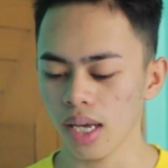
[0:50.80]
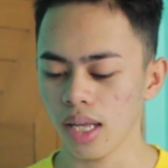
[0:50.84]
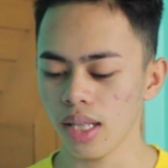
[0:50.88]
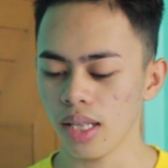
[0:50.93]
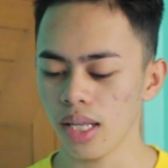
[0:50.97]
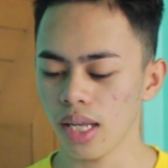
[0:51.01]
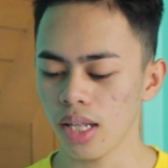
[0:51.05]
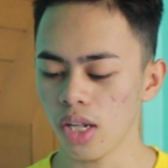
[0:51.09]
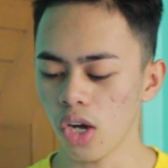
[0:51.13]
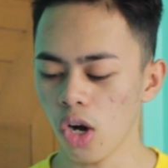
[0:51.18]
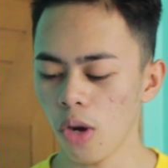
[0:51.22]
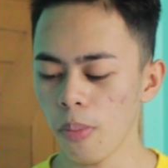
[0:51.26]
and
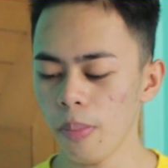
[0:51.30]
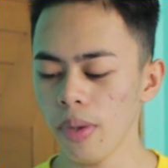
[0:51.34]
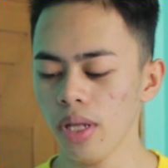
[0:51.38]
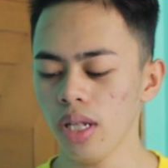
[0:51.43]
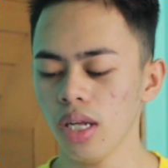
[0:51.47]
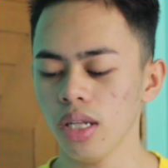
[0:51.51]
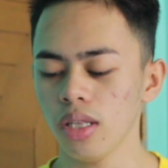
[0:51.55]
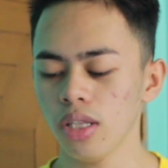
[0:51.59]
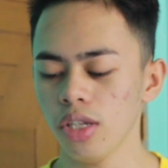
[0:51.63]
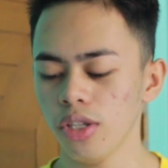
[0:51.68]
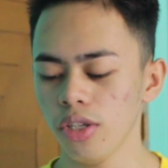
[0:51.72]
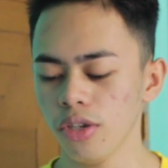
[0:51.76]
then open
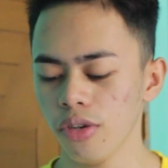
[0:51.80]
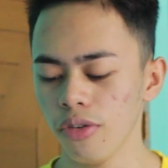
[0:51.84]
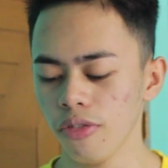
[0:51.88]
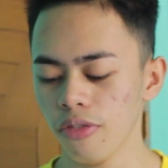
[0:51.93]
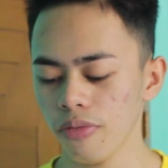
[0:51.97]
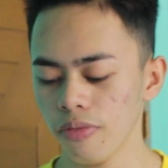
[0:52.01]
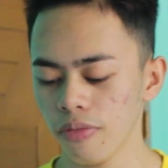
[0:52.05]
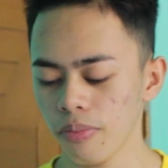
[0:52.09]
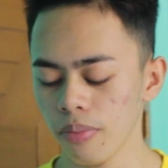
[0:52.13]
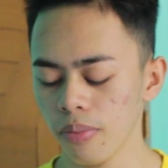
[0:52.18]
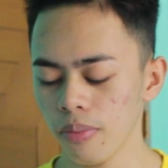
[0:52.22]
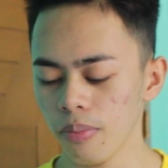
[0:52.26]
natin yung
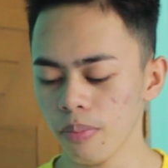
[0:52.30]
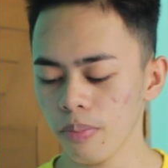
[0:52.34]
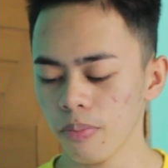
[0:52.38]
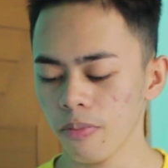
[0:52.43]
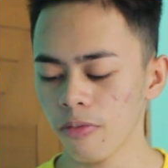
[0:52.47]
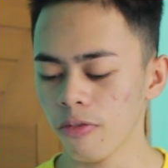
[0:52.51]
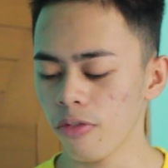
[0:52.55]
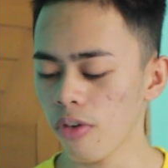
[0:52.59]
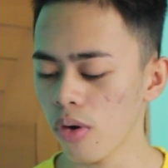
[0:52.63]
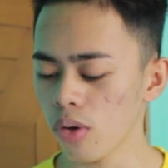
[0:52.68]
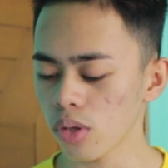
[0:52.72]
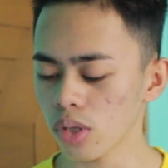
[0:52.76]

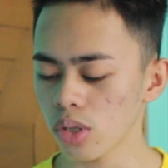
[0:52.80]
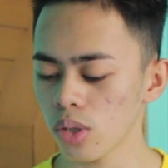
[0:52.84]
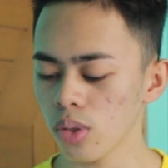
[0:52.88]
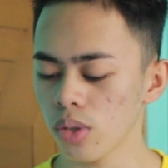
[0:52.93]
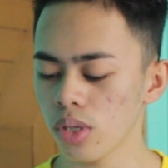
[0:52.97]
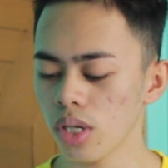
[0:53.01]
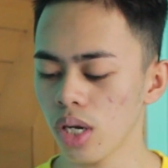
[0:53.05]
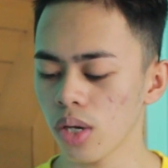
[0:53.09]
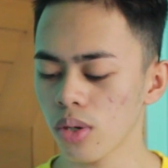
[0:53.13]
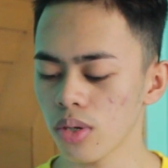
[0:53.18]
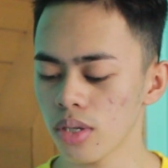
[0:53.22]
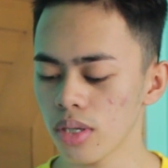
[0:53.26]
photo na